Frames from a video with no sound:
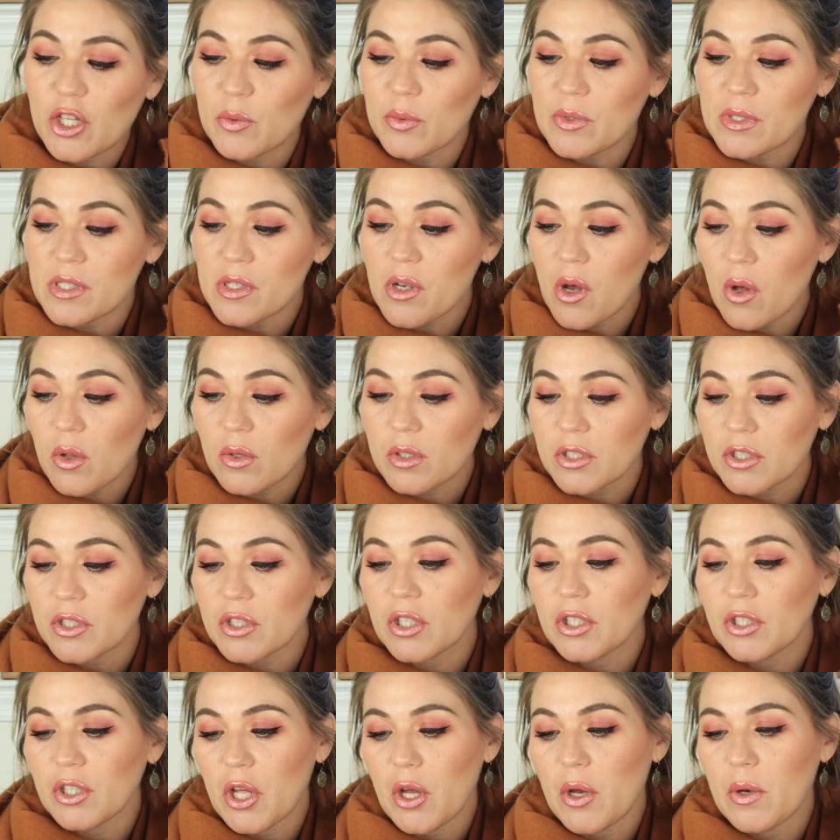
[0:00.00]
The result,
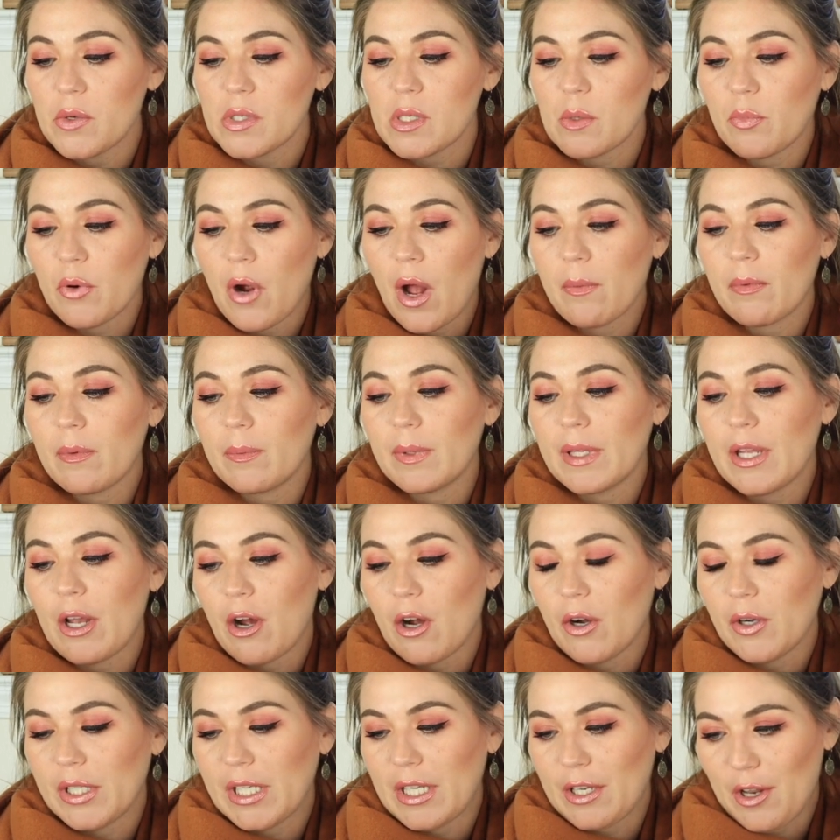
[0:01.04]
your nose probably
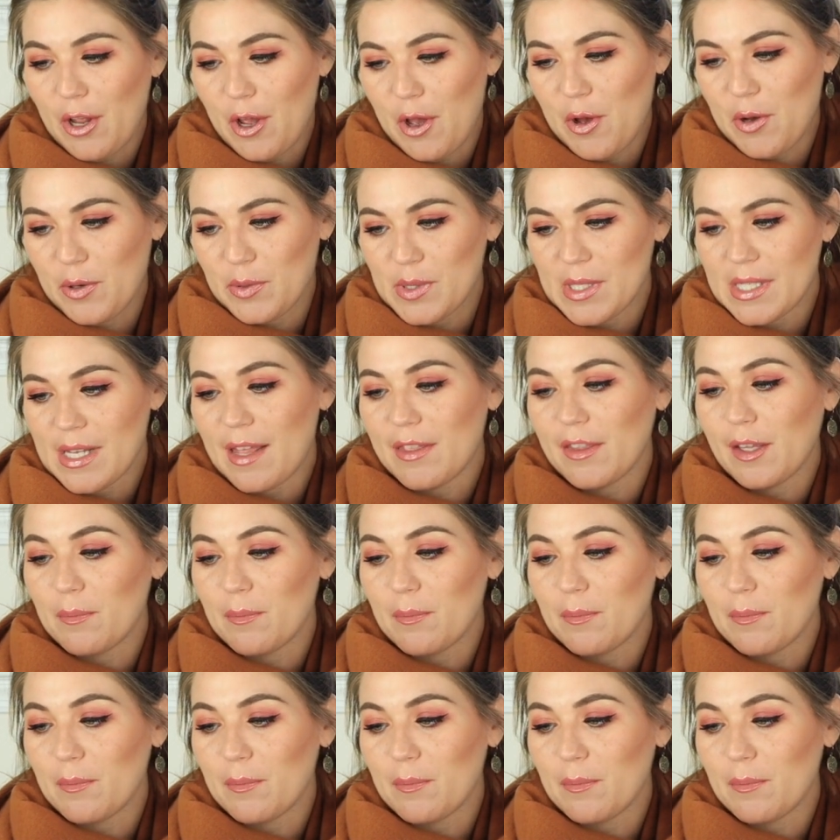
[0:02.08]
already knows.